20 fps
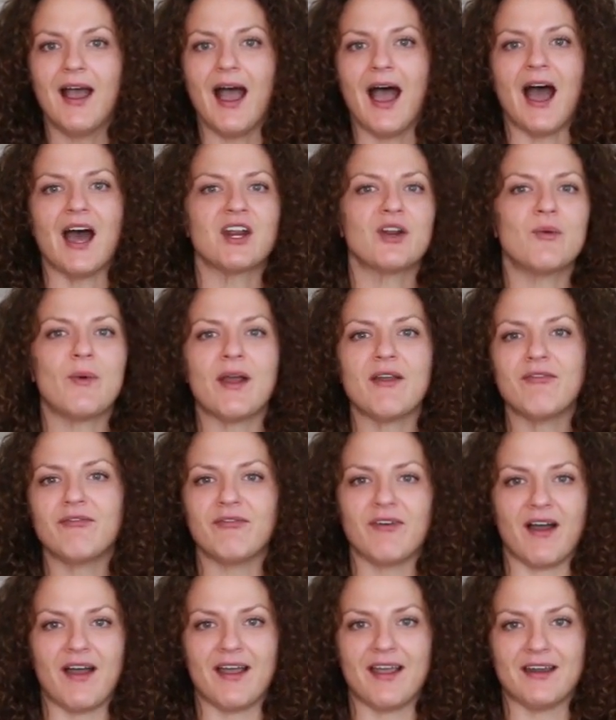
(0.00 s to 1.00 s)
How do I
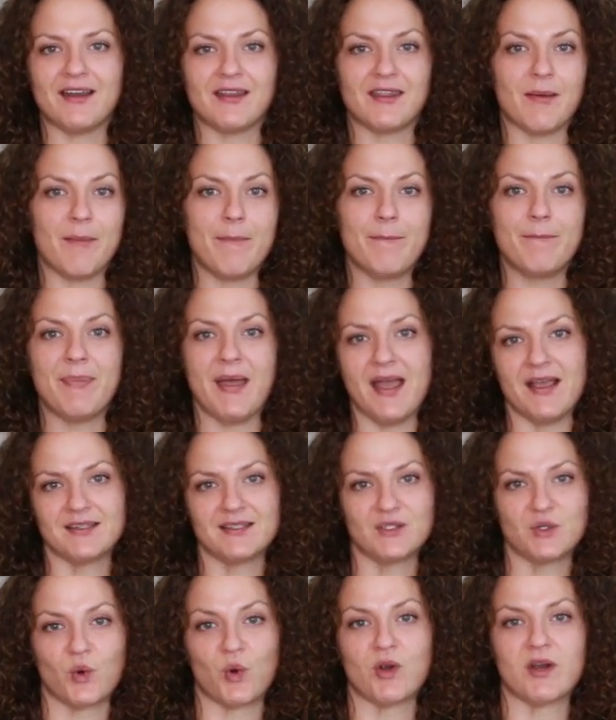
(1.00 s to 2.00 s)
find the
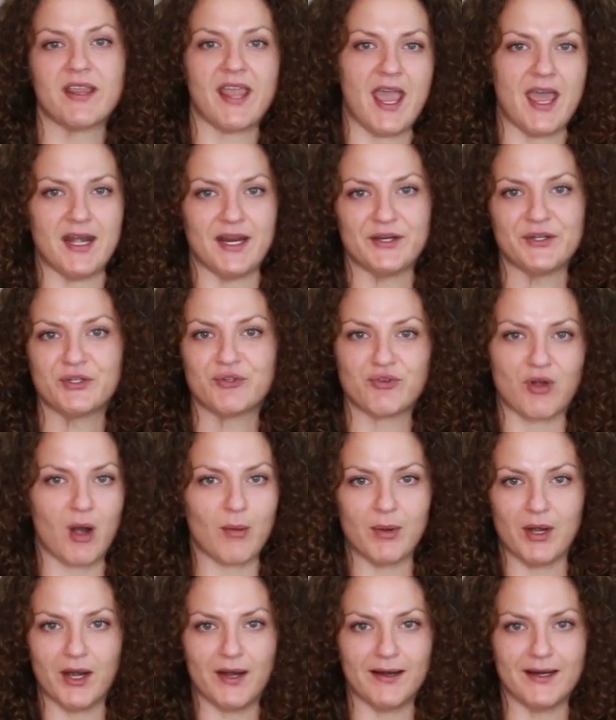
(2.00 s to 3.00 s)
best organic
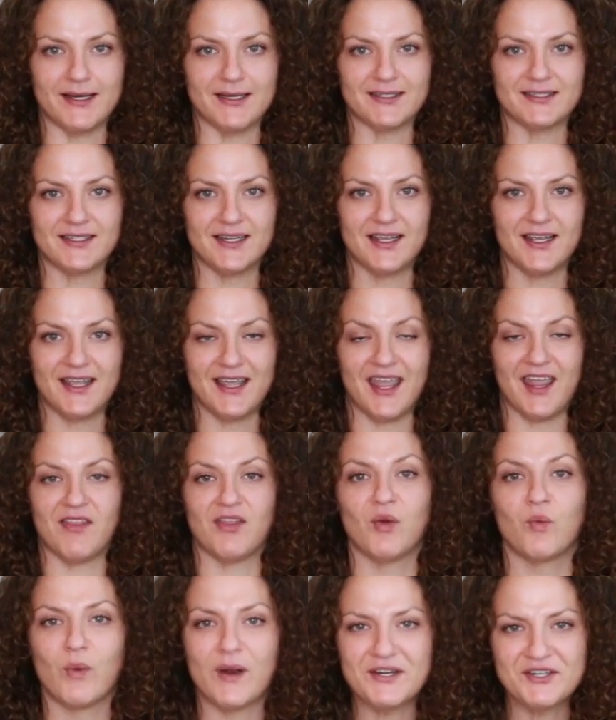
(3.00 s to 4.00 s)
strawberries in
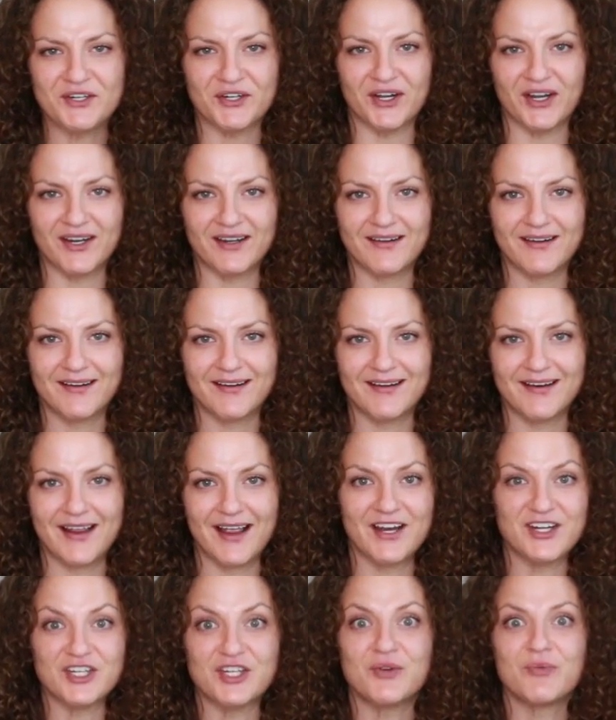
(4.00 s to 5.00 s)
the winter?
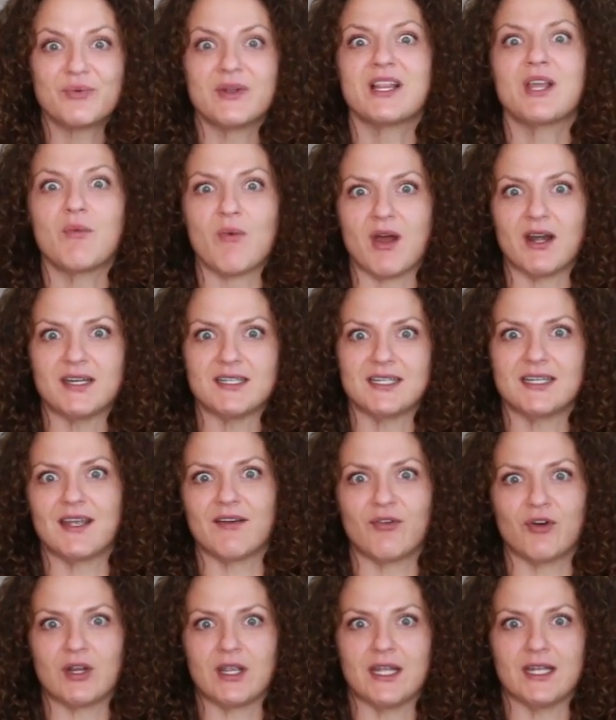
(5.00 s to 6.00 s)
She really wanted to
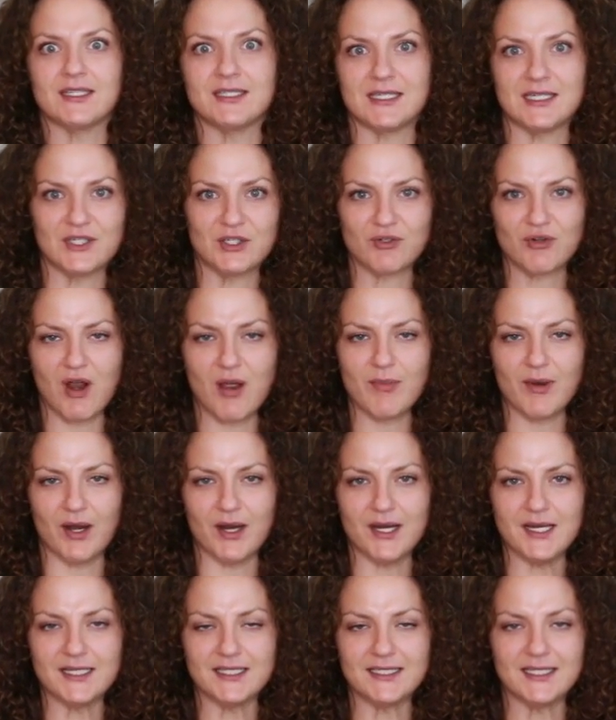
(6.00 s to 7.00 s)
give her kids these
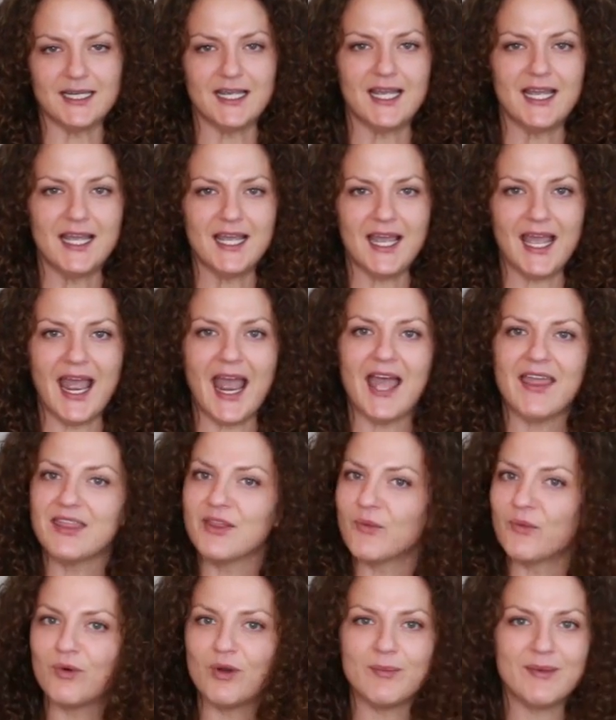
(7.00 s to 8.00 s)
strawberries. And
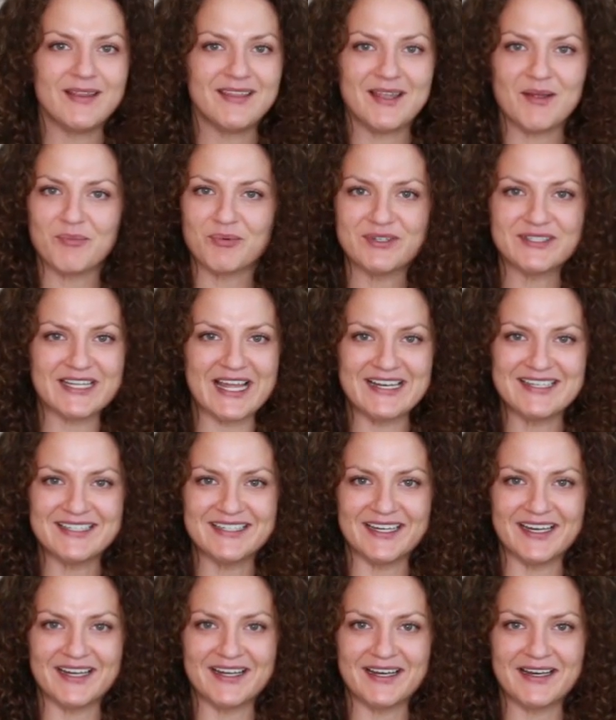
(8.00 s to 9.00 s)
the woman that
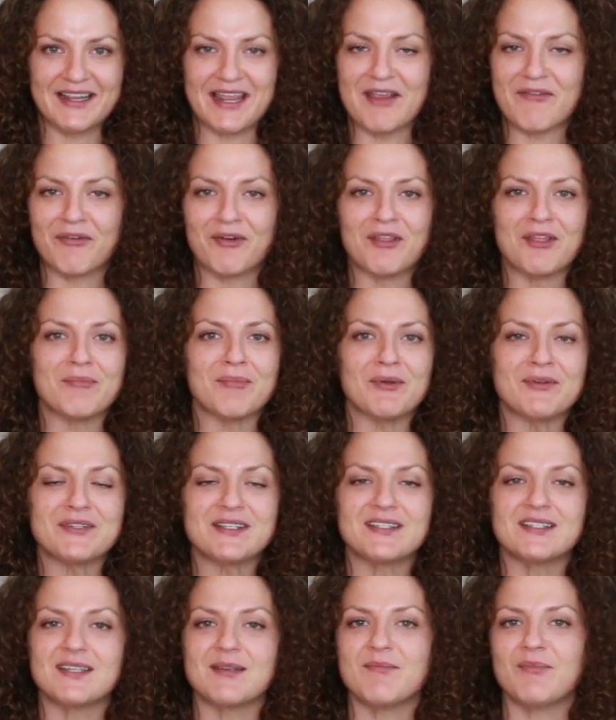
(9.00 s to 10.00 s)
presented gave her the
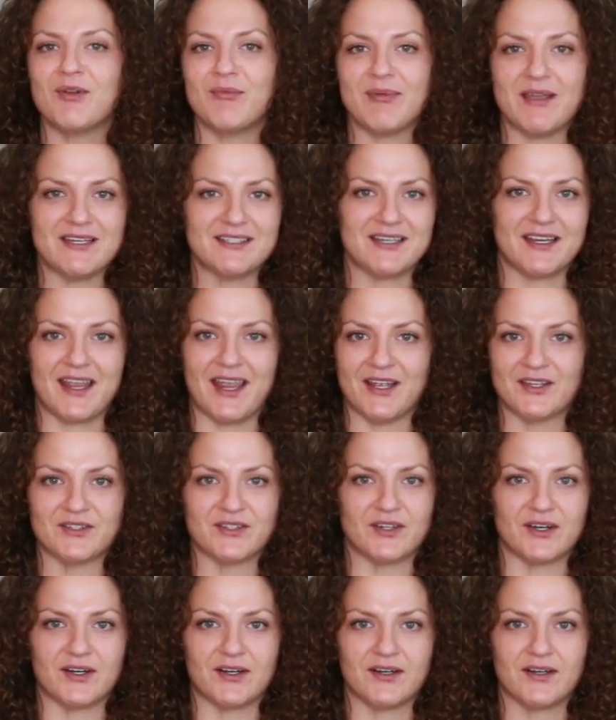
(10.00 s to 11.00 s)
most simple, basic
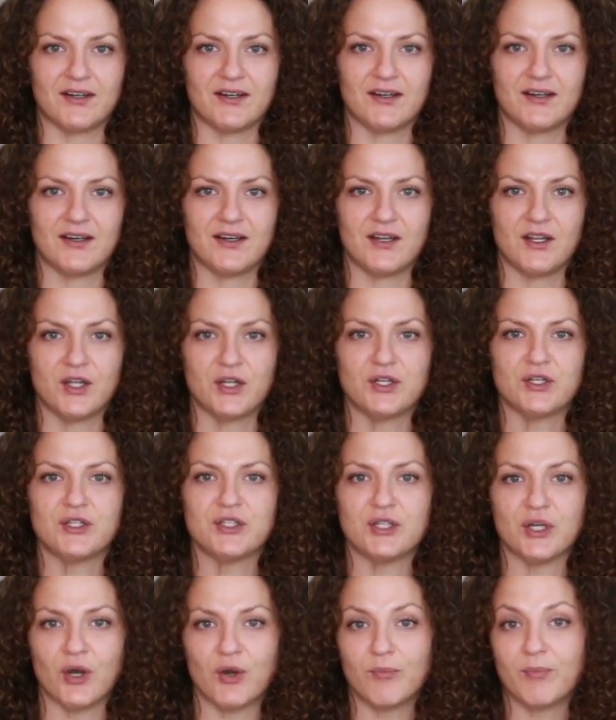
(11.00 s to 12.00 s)
answer
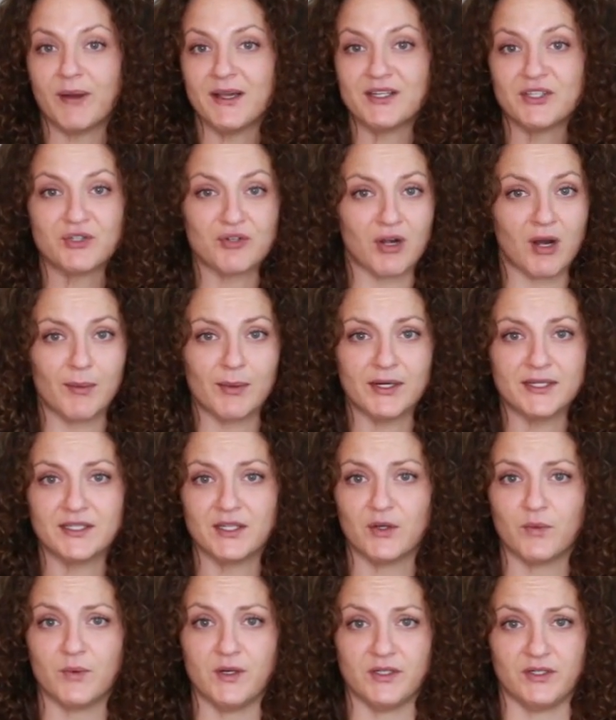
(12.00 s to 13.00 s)
don't buy strawberries in
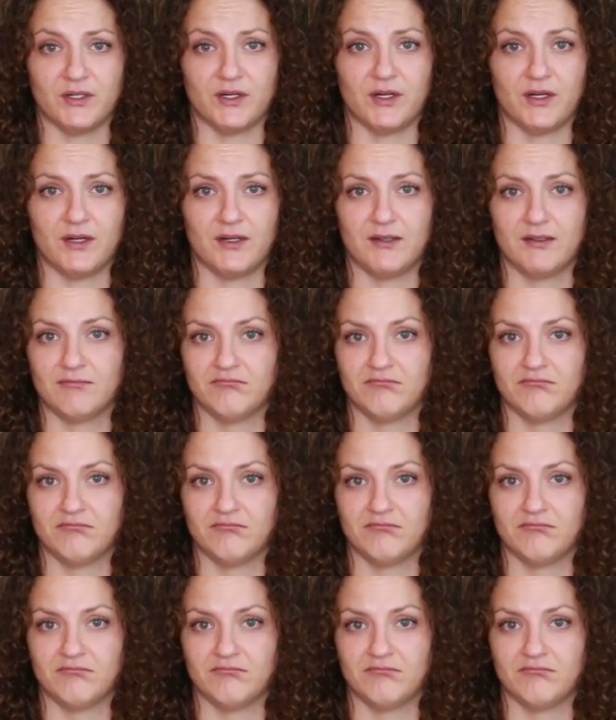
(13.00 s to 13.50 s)
the winter.